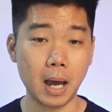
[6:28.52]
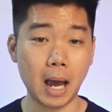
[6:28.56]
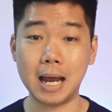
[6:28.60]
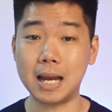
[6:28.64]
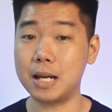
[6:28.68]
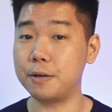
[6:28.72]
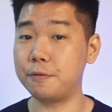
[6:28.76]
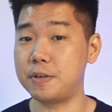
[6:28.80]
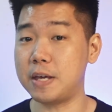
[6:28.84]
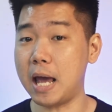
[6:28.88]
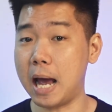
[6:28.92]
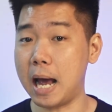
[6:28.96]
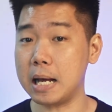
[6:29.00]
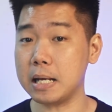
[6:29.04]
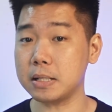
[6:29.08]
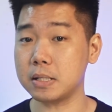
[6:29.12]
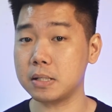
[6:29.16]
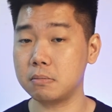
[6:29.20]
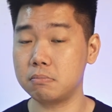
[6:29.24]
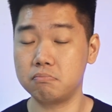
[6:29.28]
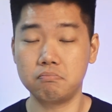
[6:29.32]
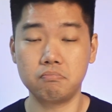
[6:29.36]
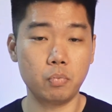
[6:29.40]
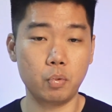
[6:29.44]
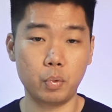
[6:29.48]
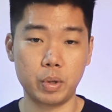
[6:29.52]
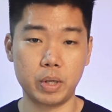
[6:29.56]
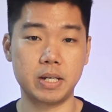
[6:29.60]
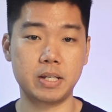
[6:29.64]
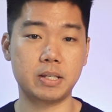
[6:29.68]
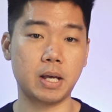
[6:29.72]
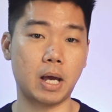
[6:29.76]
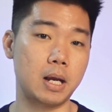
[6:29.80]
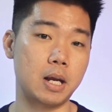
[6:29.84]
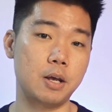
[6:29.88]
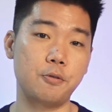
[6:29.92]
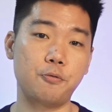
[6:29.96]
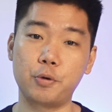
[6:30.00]
And if yes, we
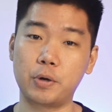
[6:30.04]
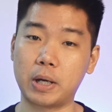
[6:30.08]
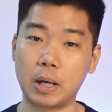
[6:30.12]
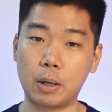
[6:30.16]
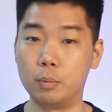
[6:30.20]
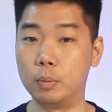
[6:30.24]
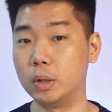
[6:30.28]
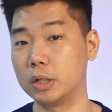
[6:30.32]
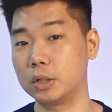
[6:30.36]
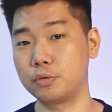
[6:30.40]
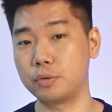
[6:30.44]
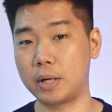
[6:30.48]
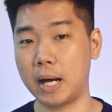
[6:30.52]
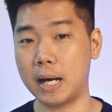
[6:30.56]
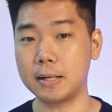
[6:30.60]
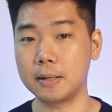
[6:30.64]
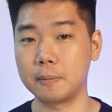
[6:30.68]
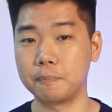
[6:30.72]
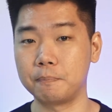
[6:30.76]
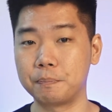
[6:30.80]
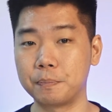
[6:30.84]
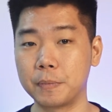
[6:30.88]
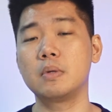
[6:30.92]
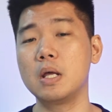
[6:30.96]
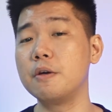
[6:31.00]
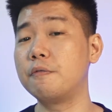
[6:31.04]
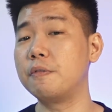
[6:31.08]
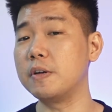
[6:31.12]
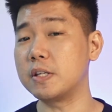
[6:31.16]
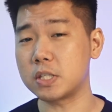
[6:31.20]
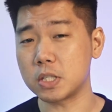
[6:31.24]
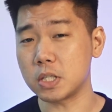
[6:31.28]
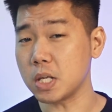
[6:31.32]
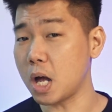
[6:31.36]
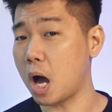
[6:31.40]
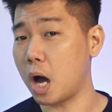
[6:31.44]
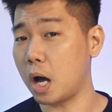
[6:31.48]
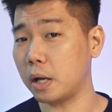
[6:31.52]
decide if we can work together. If
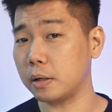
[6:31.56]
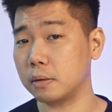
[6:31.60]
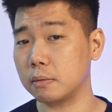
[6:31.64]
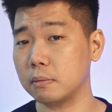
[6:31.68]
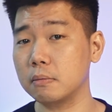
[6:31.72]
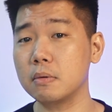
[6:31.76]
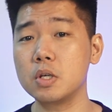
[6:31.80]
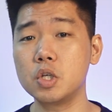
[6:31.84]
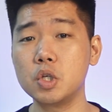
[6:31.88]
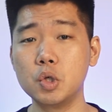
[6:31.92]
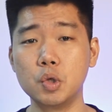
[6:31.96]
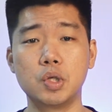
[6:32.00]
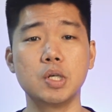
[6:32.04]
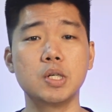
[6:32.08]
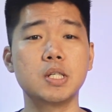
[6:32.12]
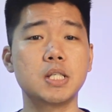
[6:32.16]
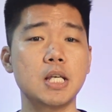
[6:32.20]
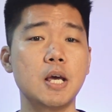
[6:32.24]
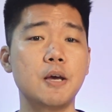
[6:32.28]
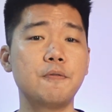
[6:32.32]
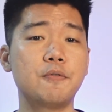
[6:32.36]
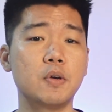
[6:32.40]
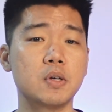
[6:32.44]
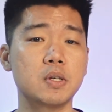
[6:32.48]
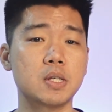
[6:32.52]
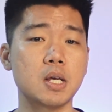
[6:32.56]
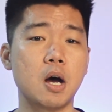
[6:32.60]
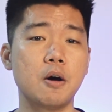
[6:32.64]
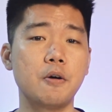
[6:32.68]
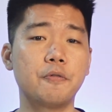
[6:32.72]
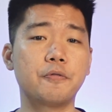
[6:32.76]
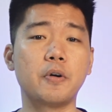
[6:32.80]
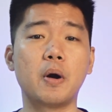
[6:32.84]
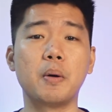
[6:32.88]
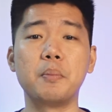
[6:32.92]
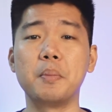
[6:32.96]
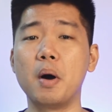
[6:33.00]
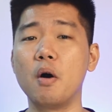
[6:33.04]
it's not, you just save yourself
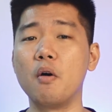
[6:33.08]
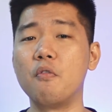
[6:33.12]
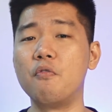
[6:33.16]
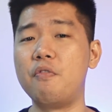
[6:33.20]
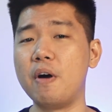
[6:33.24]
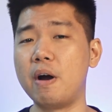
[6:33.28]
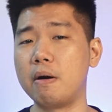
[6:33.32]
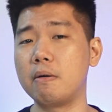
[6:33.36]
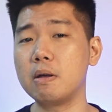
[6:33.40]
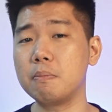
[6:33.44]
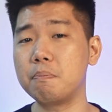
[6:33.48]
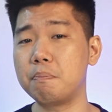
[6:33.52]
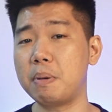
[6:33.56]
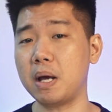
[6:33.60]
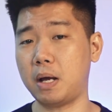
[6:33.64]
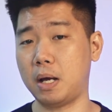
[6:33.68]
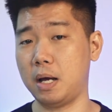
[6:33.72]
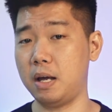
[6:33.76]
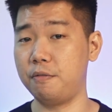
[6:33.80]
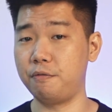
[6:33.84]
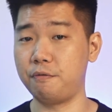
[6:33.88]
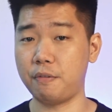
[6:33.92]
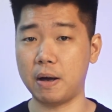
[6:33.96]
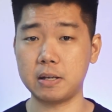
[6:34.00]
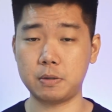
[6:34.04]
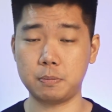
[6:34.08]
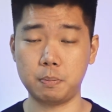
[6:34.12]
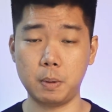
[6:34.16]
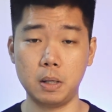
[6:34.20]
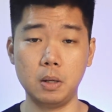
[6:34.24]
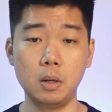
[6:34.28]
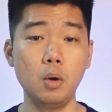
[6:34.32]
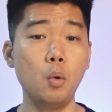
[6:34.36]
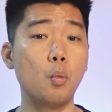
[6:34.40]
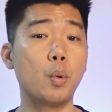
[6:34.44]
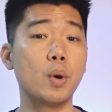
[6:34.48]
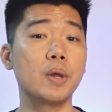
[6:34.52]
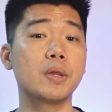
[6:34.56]
from a very big
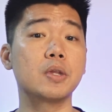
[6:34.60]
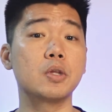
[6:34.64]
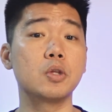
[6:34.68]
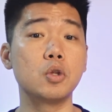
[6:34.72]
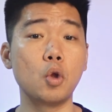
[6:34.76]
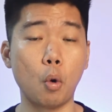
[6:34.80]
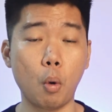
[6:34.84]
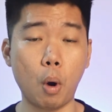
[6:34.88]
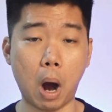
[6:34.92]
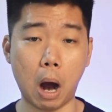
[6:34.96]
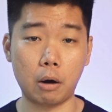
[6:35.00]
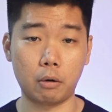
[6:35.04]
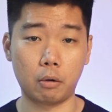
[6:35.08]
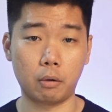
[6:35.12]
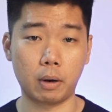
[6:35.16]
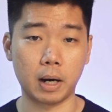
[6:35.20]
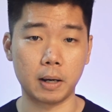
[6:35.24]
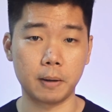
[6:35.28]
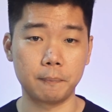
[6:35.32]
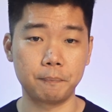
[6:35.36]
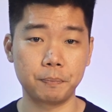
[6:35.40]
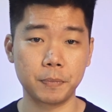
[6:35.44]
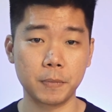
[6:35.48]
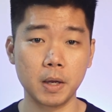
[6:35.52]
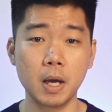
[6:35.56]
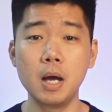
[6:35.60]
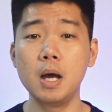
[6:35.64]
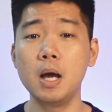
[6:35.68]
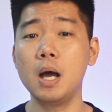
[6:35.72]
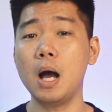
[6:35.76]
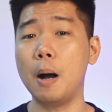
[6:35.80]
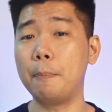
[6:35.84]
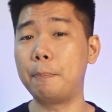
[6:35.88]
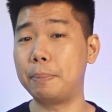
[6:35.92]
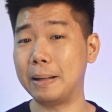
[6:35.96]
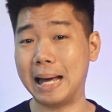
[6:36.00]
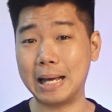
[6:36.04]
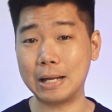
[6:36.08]
investment with no ROI.
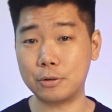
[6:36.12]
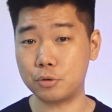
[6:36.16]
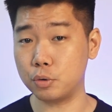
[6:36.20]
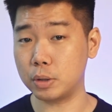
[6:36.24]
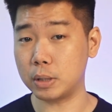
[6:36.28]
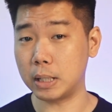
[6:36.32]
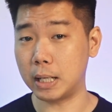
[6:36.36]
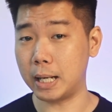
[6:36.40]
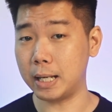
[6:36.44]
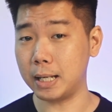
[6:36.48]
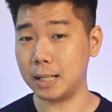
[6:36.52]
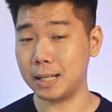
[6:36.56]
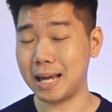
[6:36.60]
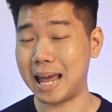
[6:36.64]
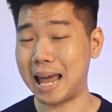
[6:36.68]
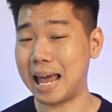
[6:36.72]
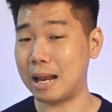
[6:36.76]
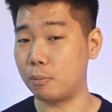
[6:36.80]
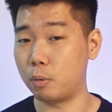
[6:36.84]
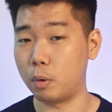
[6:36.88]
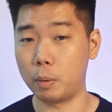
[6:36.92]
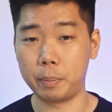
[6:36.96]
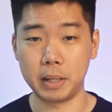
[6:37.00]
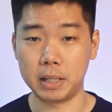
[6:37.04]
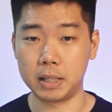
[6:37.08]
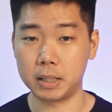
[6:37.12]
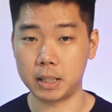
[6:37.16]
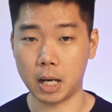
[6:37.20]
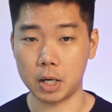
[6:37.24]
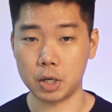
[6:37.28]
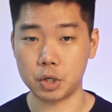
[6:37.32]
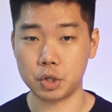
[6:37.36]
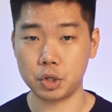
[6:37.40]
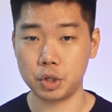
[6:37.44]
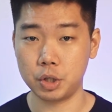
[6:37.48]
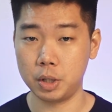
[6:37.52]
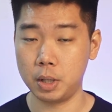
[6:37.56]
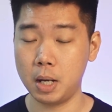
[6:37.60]
Apply through the link and we'll be in
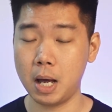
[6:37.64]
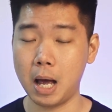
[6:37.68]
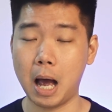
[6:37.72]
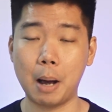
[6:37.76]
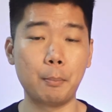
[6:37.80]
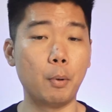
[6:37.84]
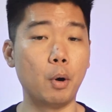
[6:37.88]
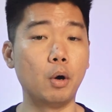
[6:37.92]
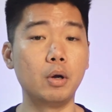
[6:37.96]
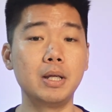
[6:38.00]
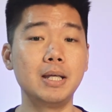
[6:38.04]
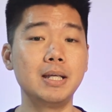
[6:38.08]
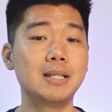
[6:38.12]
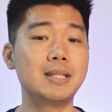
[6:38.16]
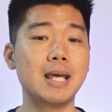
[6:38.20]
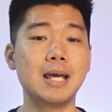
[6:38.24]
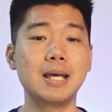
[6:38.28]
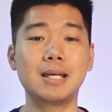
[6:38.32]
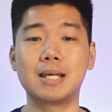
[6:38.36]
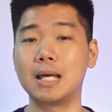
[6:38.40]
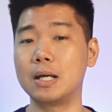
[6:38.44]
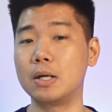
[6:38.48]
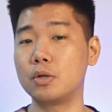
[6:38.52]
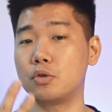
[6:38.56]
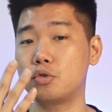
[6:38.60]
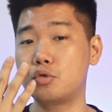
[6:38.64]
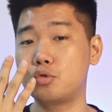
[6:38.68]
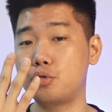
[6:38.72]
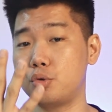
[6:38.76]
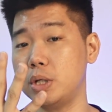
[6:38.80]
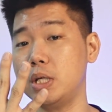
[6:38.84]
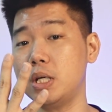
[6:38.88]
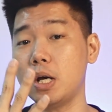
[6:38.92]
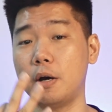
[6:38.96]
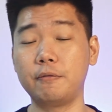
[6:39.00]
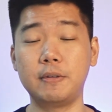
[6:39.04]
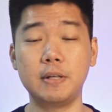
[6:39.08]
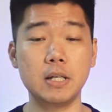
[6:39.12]
touch. I'm only taking
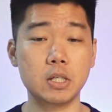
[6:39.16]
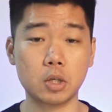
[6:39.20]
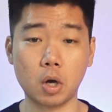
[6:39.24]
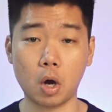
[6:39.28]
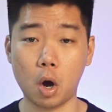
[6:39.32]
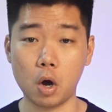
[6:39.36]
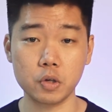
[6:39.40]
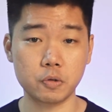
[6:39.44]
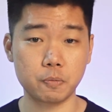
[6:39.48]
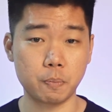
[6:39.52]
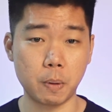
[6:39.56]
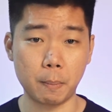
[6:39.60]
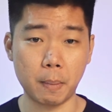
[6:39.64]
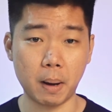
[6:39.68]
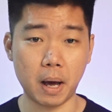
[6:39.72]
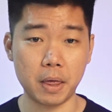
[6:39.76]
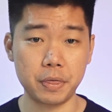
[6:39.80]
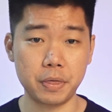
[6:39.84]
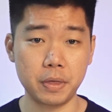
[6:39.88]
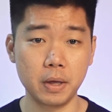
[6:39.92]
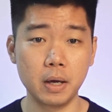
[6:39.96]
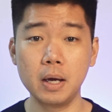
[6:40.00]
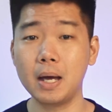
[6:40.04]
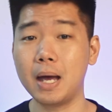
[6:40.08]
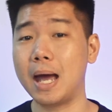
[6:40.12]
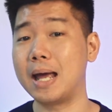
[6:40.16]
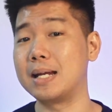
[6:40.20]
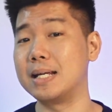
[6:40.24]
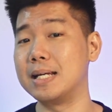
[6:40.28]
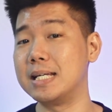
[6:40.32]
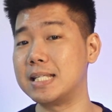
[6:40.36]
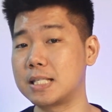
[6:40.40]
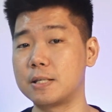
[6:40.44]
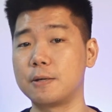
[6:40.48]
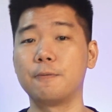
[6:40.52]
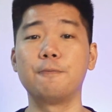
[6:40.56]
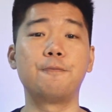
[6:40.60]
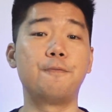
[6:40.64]
3 of these calls per month and
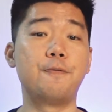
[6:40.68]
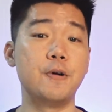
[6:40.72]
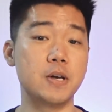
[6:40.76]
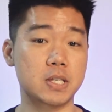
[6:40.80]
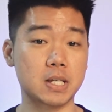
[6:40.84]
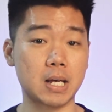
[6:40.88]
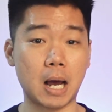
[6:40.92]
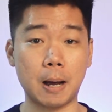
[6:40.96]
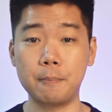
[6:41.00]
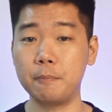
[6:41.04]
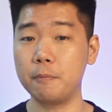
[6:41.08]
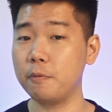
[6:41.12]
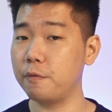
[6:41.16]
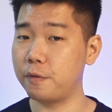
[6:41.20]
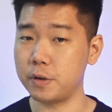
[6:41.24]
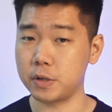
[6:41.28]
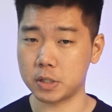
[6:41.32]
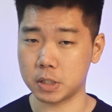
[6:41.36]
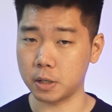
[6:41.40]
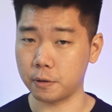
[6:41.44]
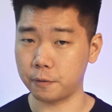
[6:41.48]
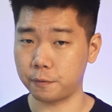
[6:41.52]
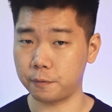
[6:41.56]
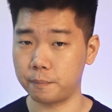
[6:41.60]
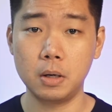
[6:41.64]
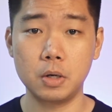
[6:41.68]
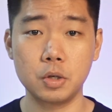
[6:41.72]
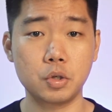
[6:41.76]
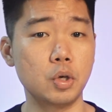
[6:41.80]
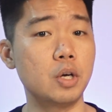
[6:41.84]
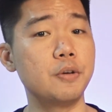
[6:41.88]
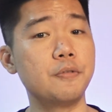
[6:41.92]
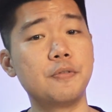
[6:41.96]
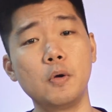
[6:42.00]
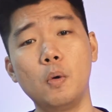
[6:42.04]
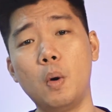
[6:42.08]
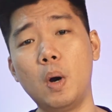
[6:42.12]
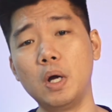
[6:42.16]
it's first come, first serve. So
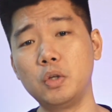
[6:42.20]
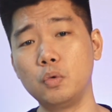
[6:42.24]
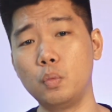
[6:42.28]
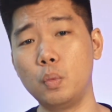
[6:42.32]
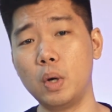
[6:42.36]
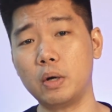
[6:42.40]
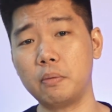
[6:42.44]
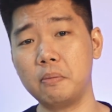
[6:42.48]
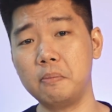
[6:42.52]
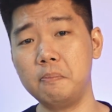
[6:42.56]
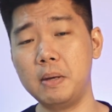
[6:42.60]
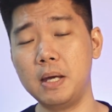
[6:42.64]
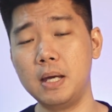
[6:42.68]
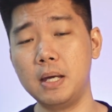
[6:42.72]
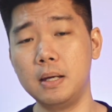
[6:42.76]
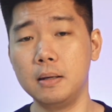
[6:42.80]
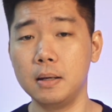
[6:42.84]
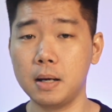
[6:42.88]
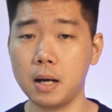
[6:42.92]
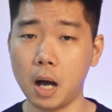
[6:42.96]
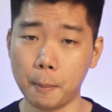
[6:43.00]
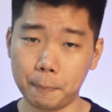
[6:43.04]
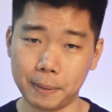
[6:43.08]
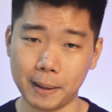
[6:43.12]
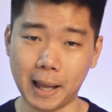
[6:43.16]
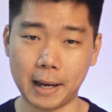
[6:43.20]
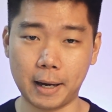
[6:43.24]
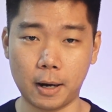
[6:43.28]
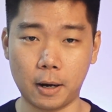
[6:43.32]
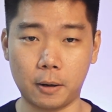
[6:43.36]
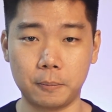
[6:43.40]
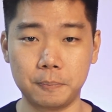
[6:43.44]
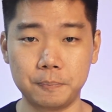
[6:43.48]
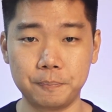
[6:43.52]
if you want to work with me, apply now.